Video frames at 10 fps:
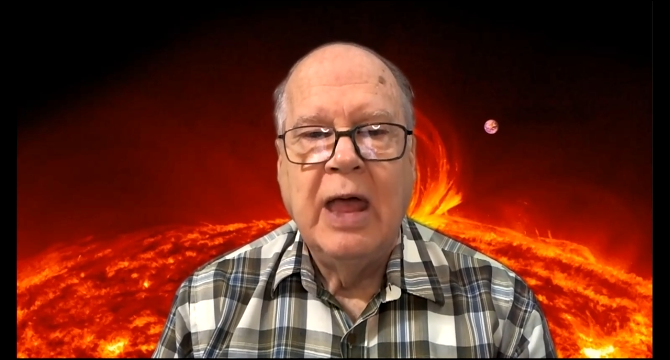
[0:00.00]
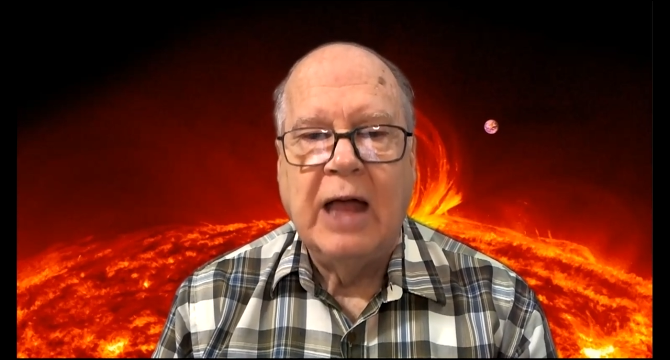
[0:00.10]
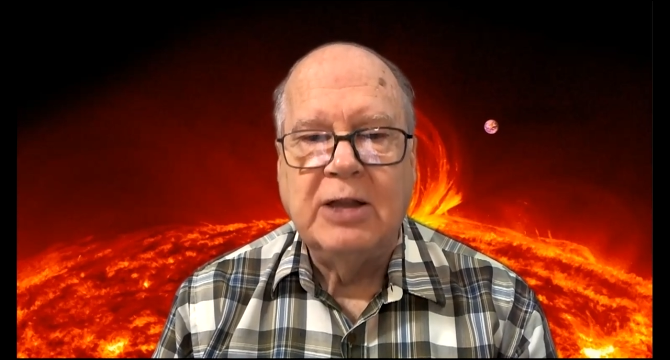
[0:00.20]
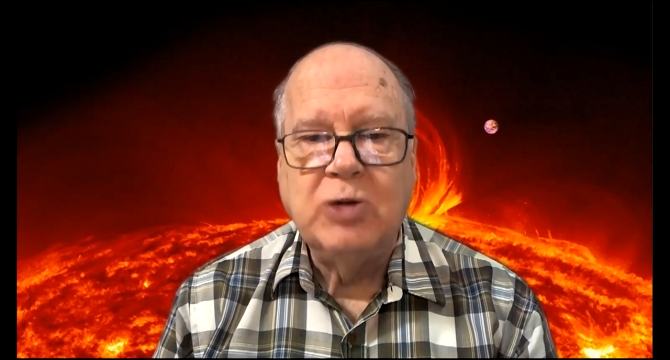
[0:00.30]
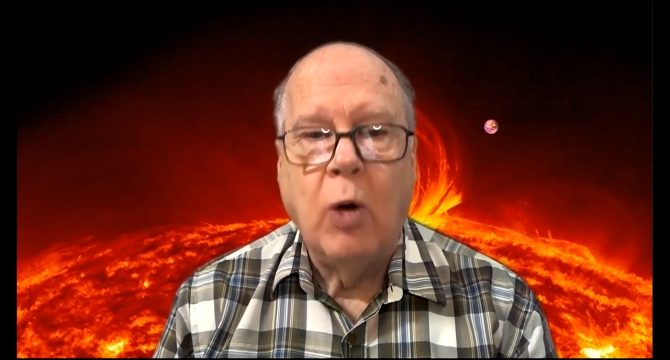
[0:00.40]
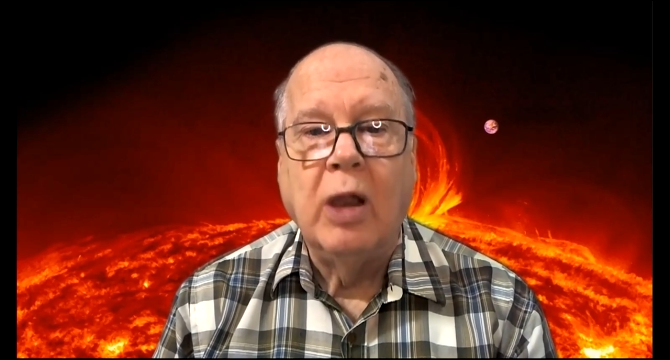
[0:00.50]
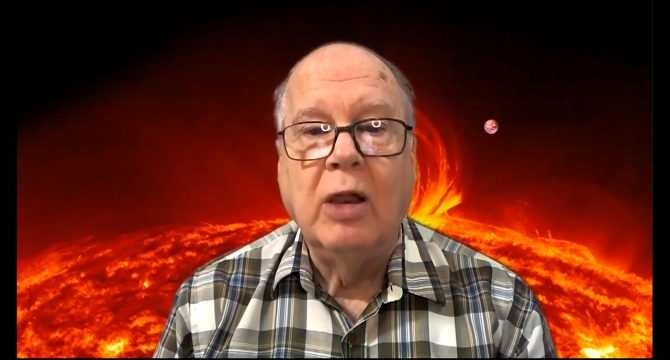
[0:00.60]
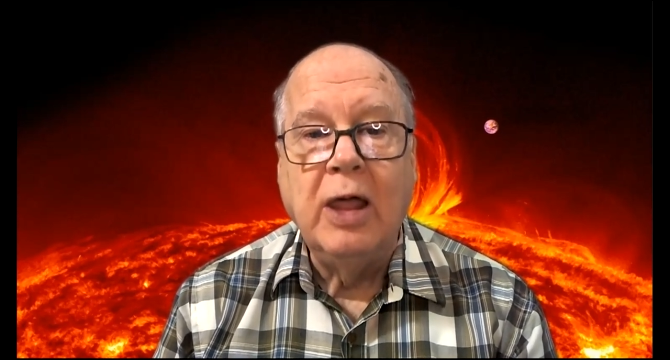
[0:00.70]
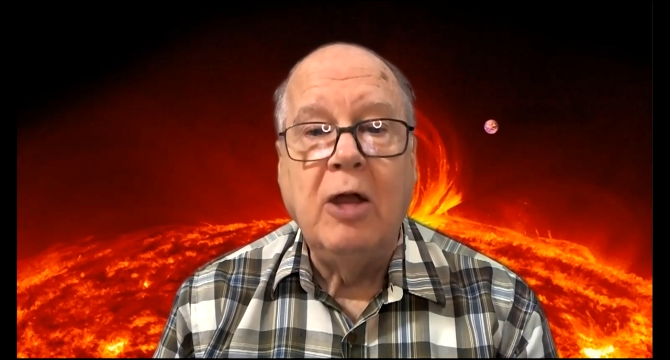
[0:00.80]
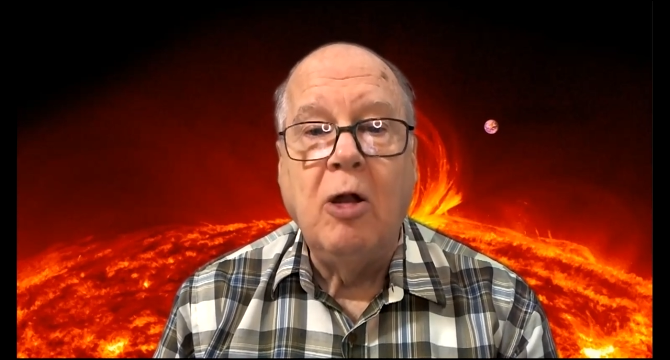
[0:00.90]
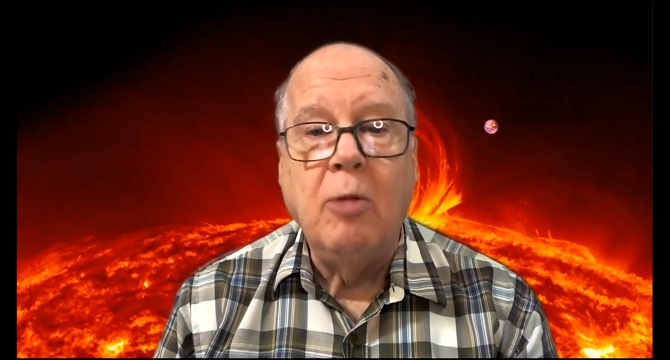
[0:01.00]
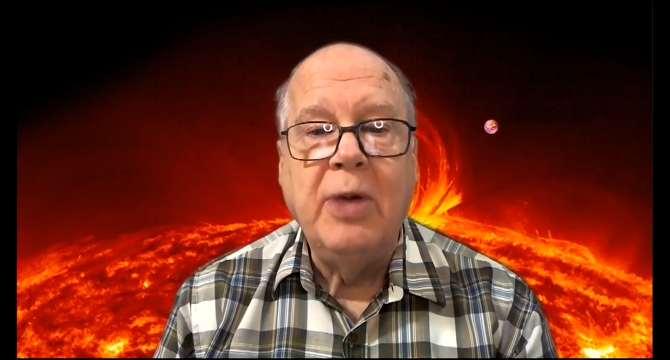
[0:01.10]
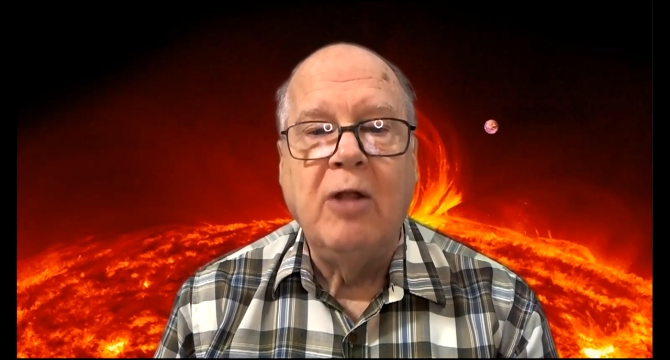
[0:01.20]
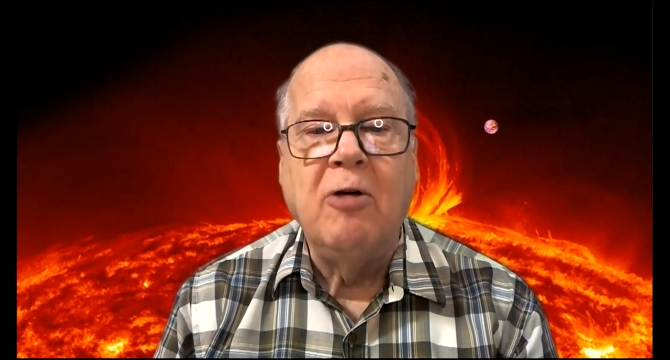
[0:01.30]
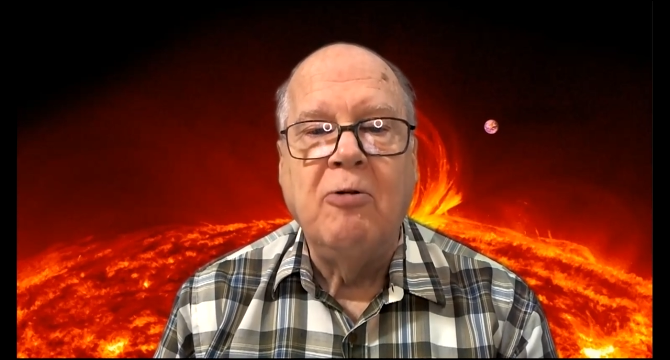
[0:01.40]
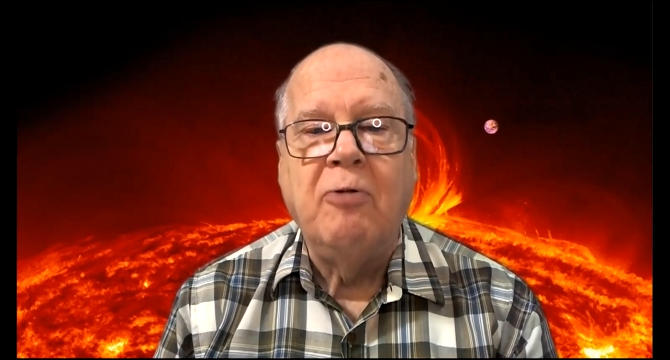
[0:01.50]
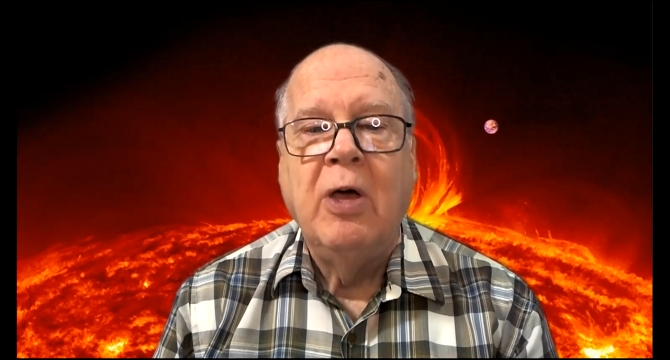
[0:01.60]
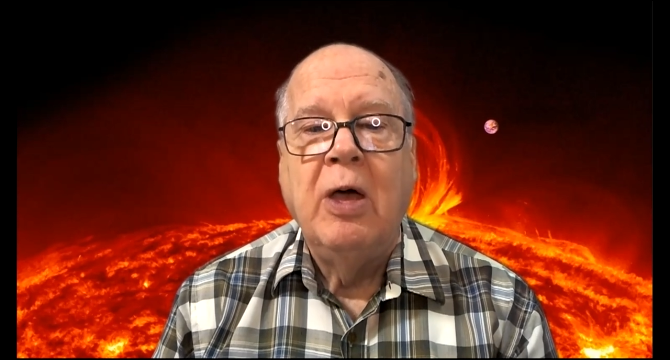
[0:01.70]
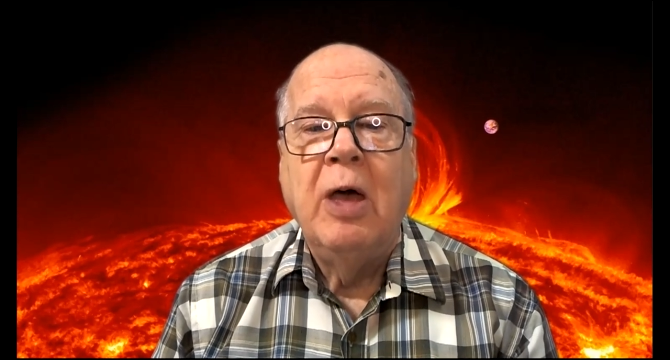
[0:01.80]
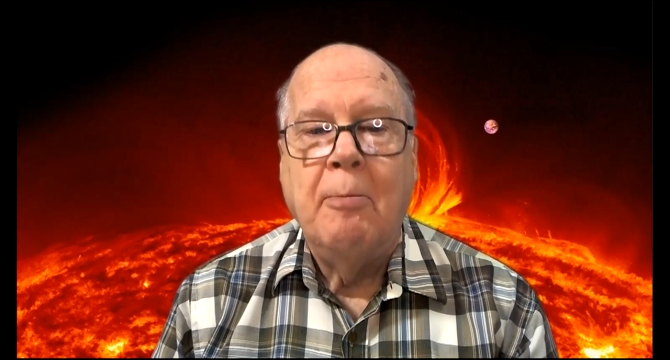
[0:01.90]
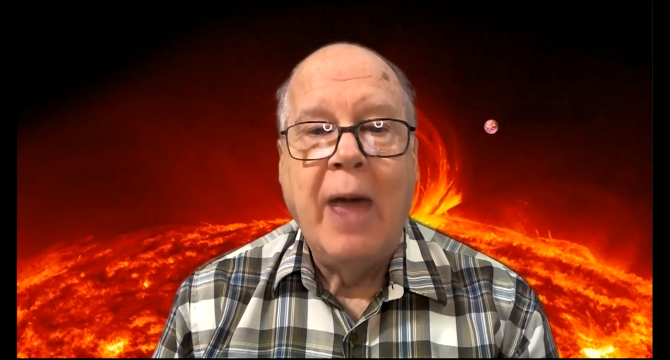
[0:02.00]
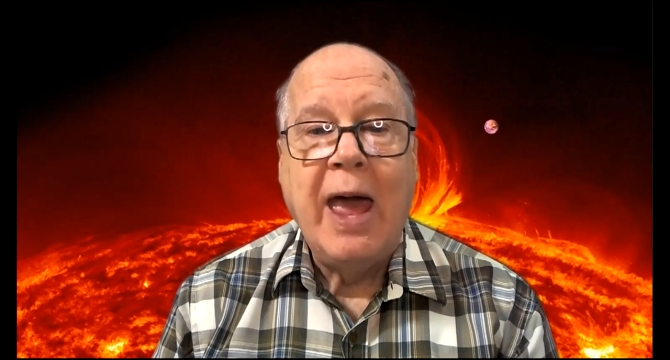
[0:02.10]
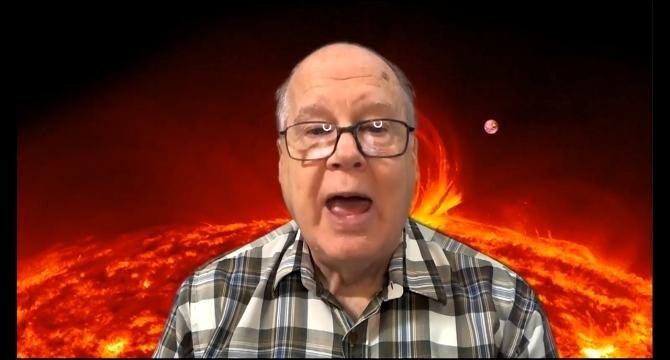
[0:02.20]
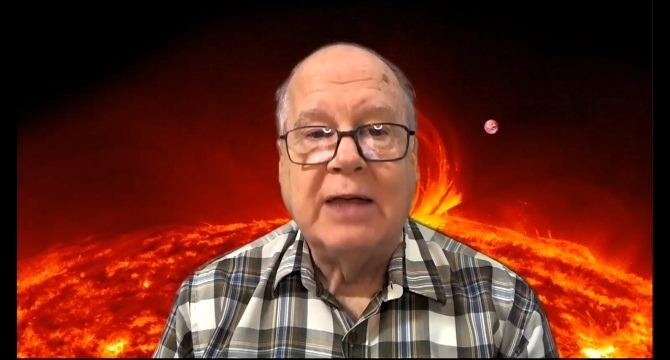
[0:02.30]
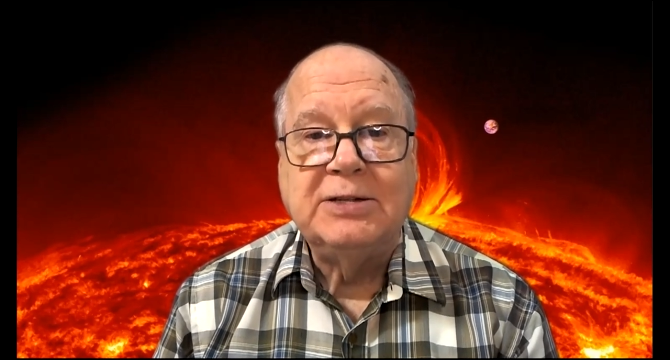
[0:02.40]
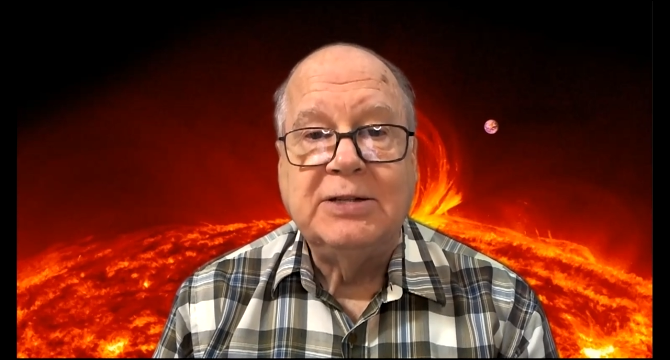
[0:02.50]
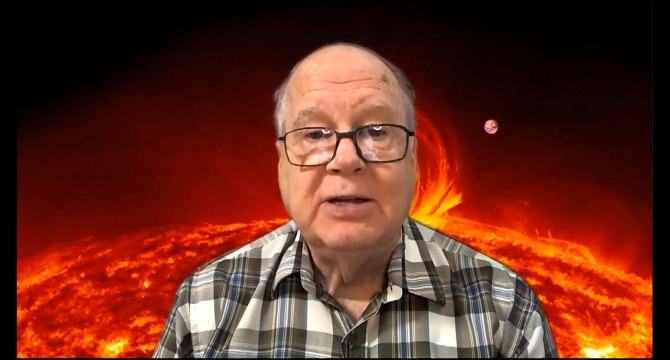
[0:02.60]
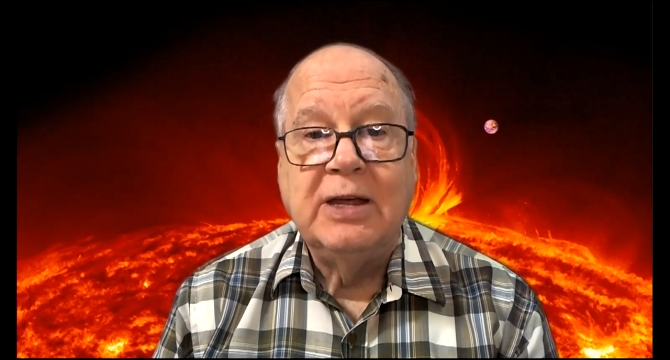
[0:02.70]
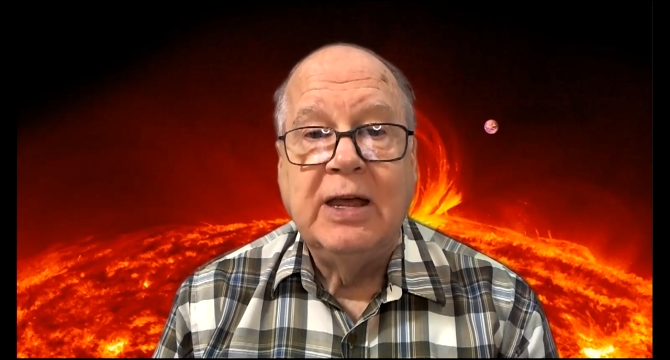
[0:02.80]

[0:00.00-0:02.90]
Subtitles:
And so a little bit of mass